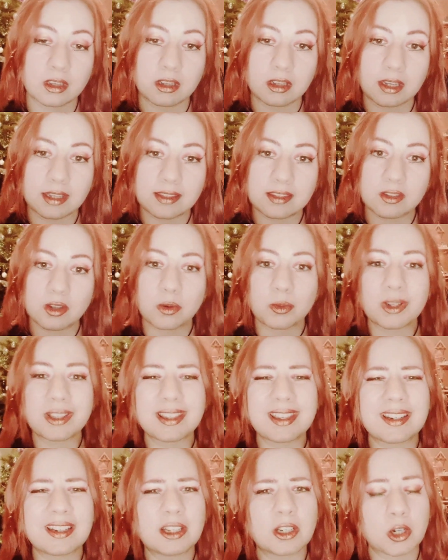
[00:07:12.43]
it's not
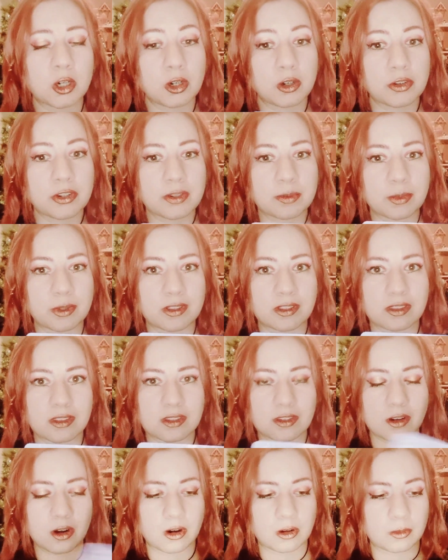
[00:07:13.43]
really an encouragement in
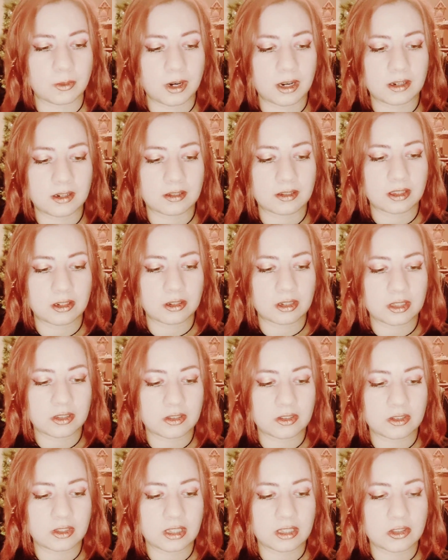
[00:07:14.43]
this card, right? There, it,
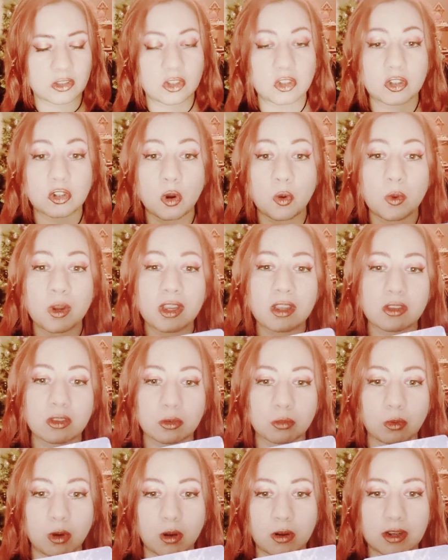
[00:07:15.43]
it's showing the
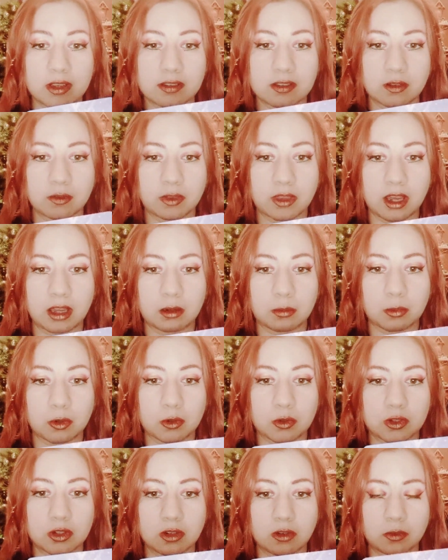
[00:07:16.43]
rawness of that
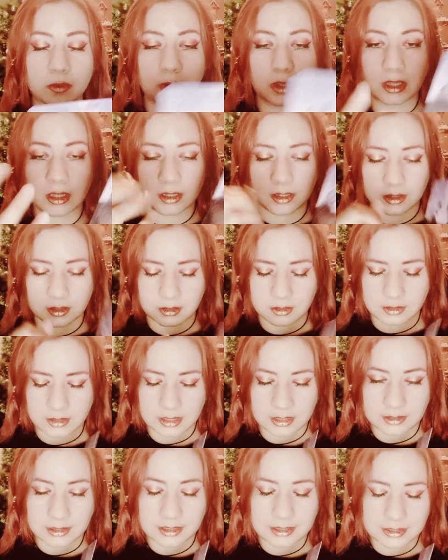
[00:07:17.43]
emotion of
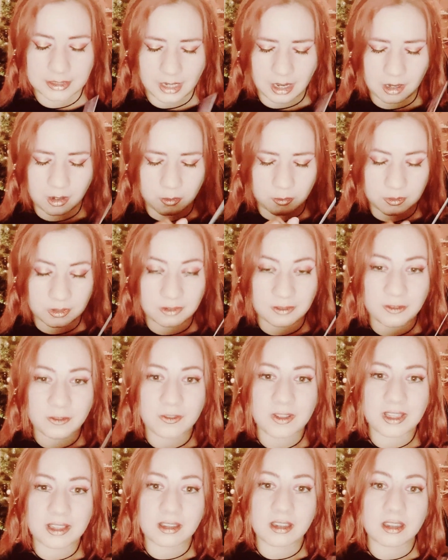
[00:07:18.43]
kneeling down and
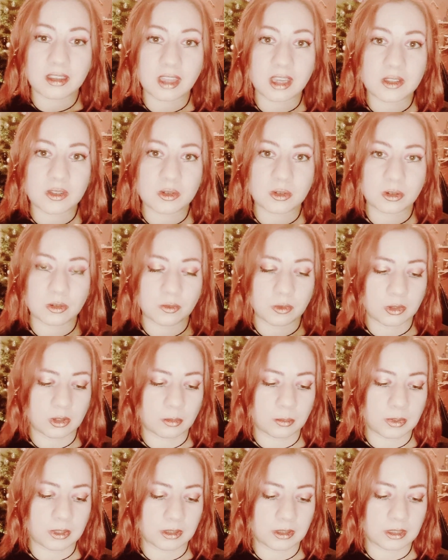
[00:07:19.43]
feeling that sort of
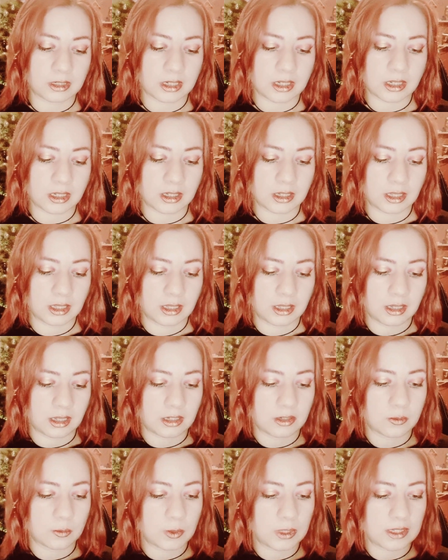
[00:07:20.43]
vulnerability.
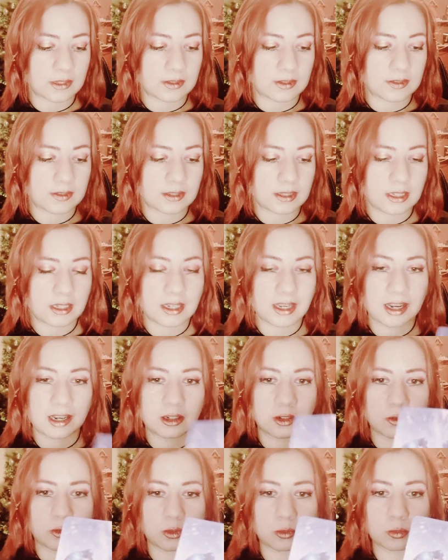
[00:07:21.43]
And we can see kind
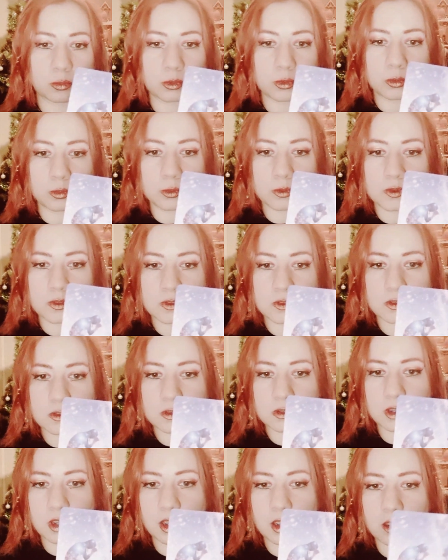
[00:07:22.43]
of the
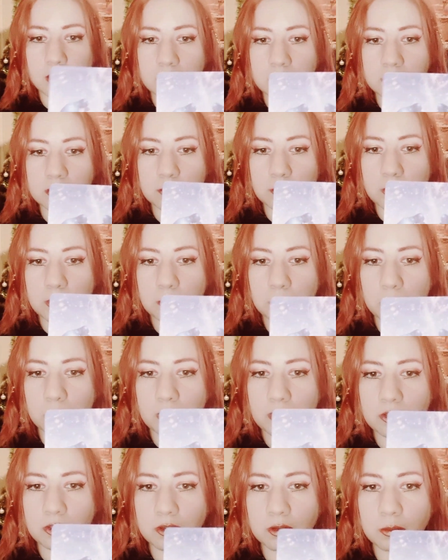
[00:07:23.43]
roots and people
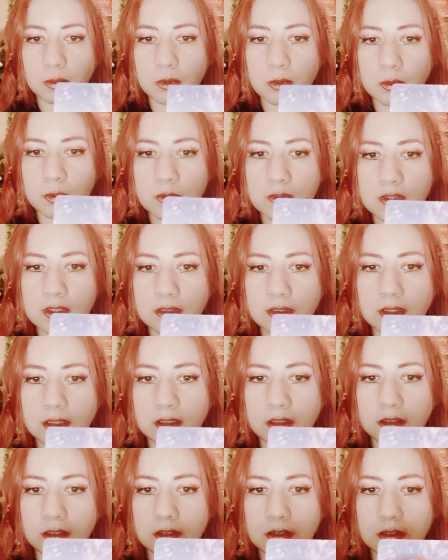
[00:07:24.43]
in the roots and the